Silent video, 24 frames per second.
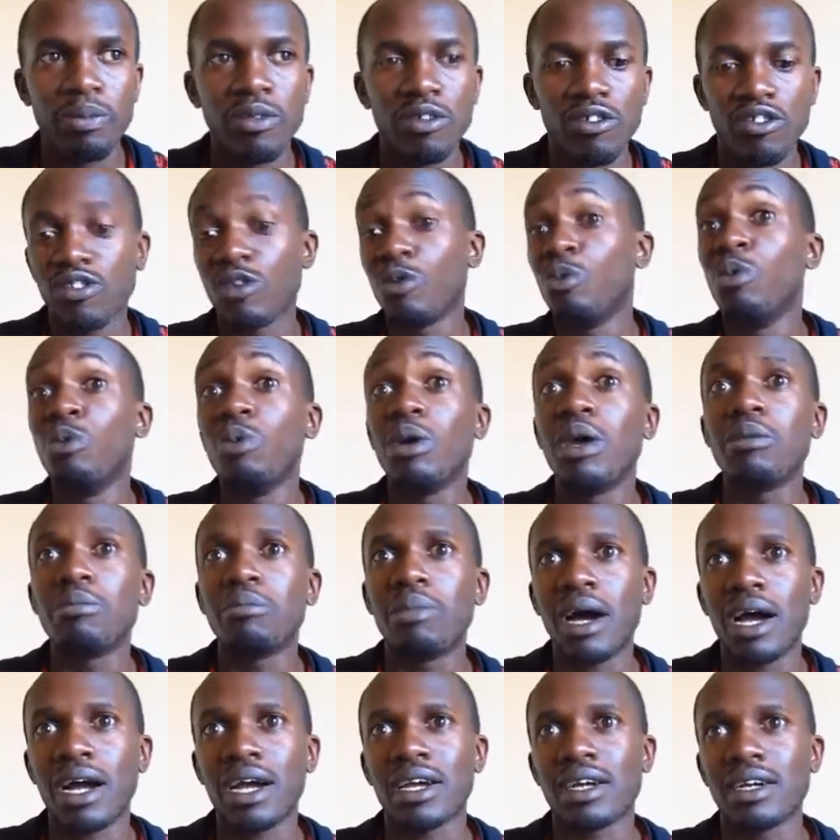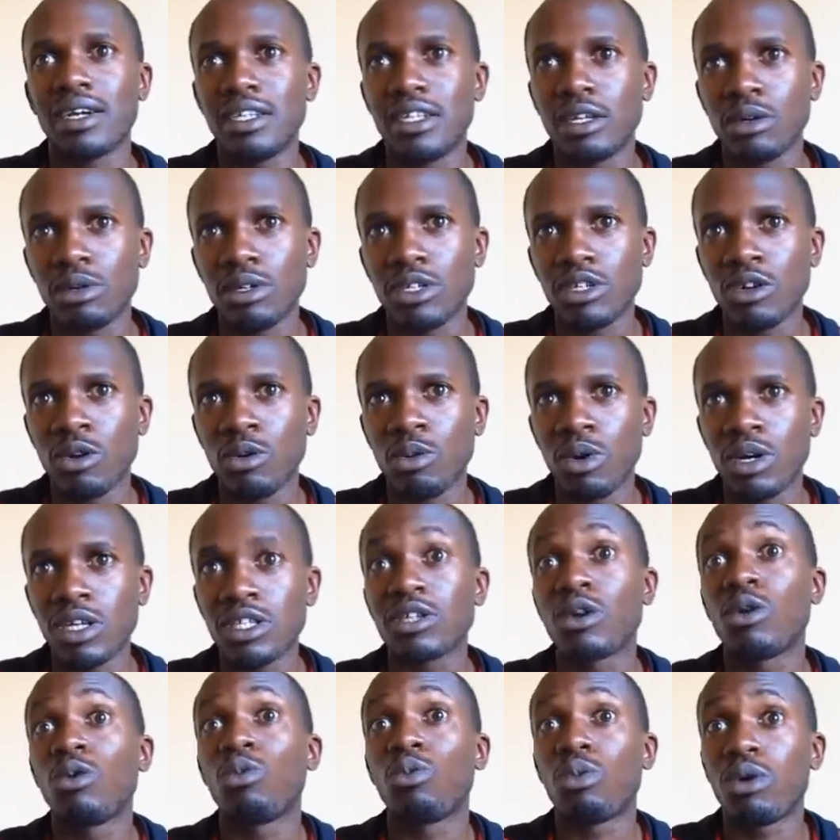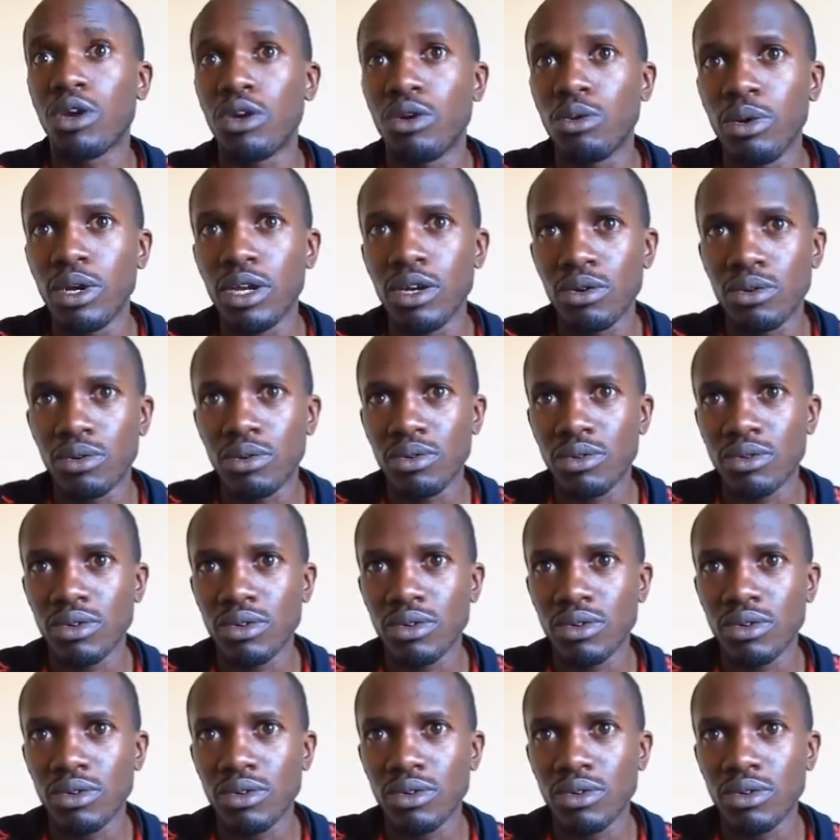So then we went back and the question was, what do we do?